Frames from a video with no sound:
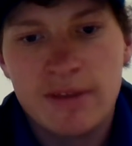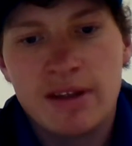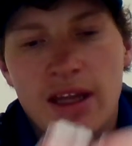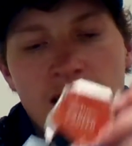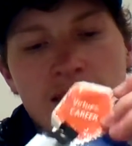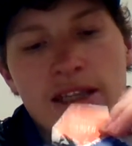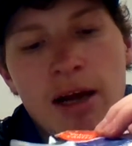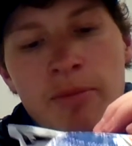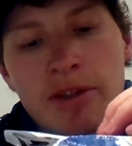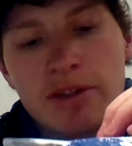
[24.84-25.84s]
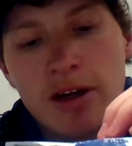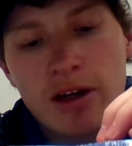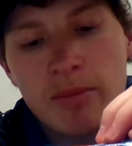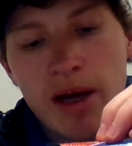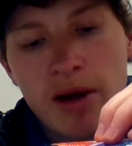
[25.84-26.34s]
Next, I'm going to talk
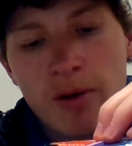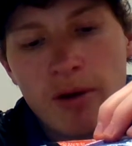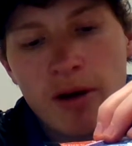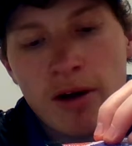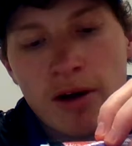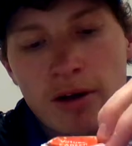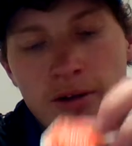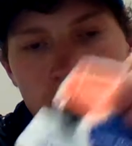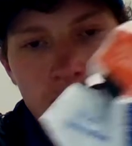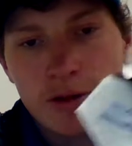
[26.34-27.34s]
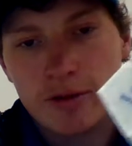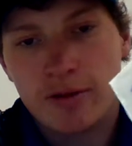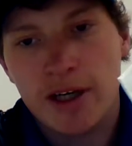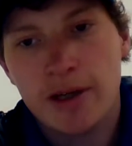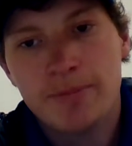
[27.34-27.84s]
about
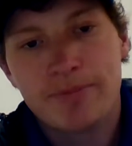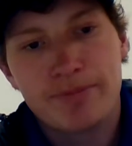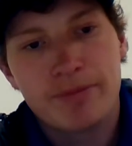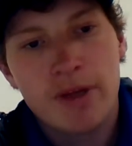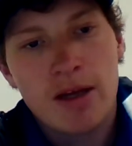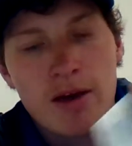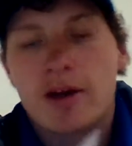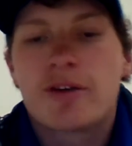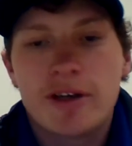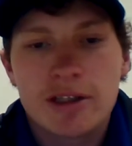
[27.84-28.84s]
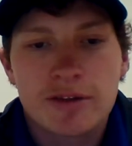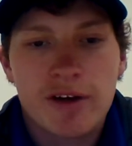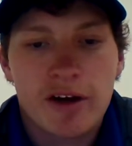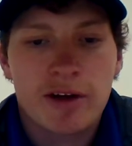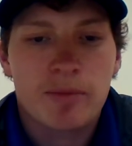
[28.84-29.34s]
career. A career is
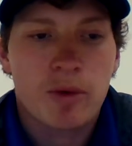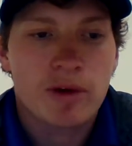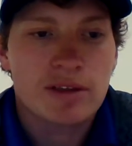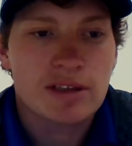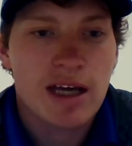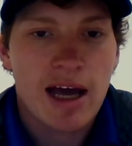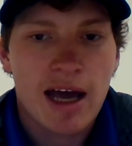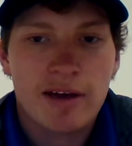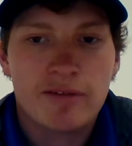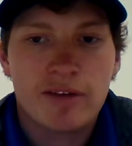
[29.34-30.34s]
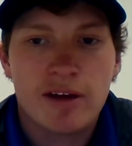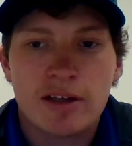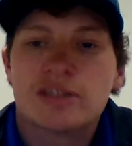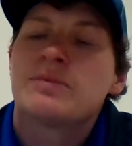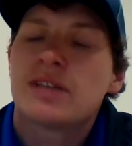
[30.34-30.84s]
very important to have.
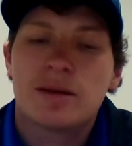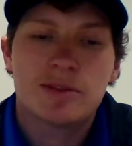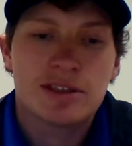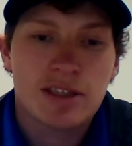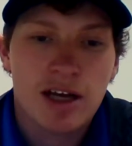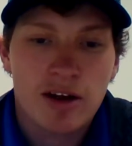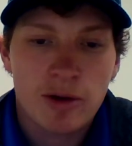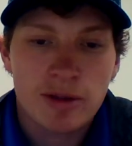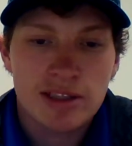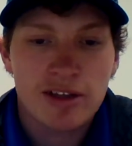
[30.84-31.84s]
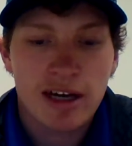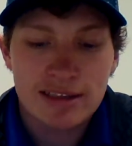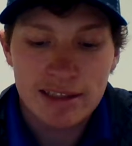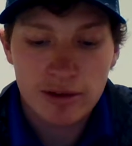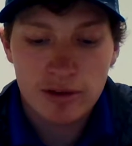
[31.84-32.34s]
Sometimes it's not always your
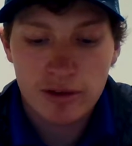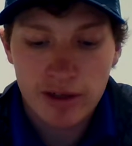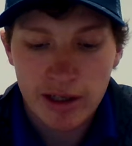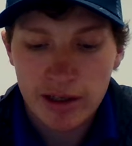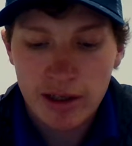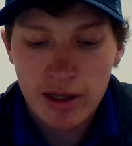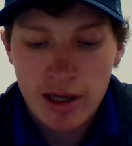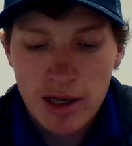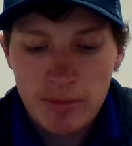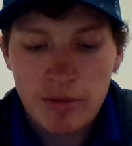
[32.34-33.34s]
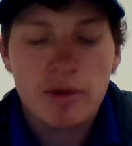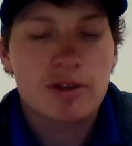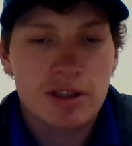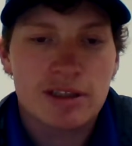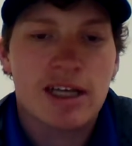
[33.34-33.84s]
ideal career, but most
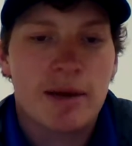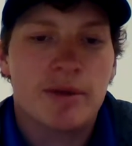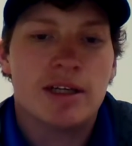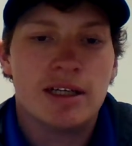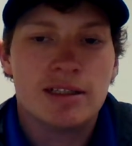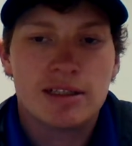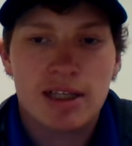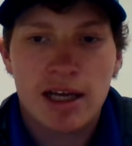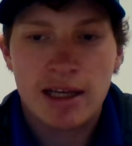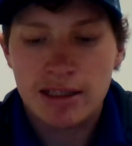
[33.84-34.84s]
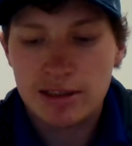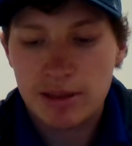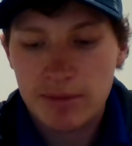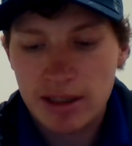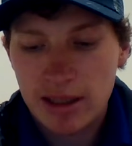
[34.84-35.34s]
of the time it is, and it's
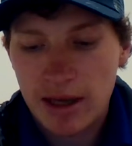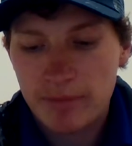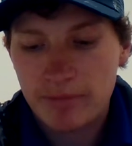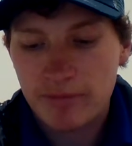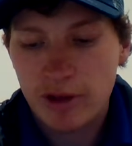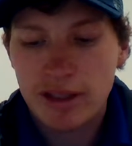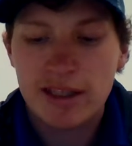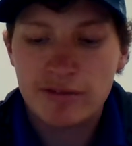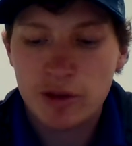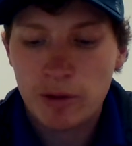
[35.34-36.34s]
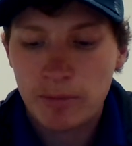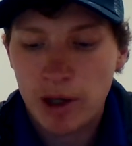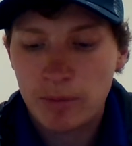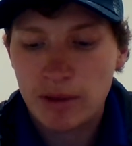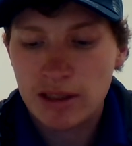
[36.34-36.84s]
something that really gives you a
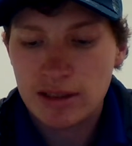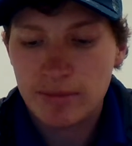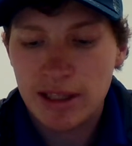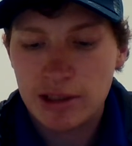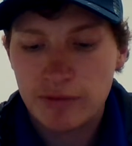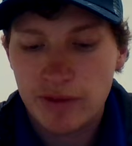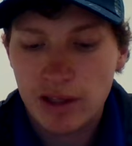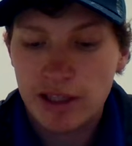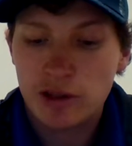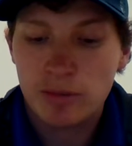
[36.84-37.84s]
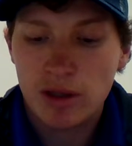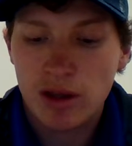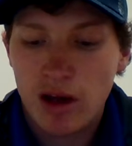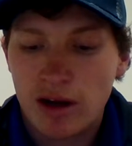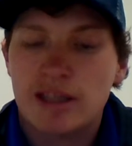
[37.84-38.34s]
purpose and makes you feel like you
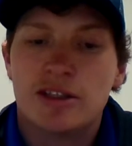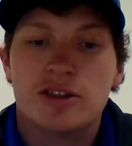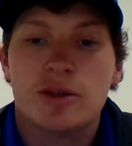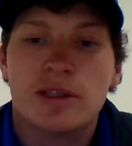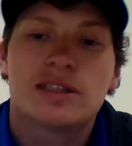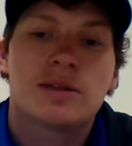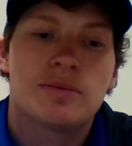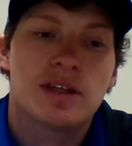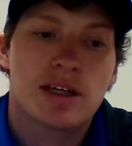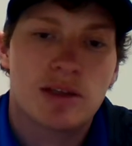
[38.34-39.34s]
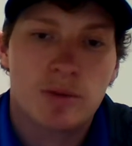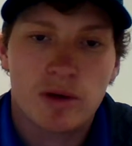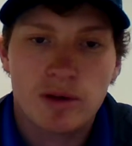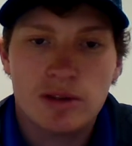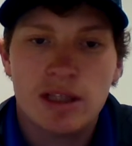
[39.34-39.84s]
belong and you're doing something in the
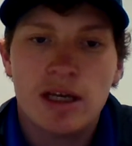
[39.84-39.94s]
world,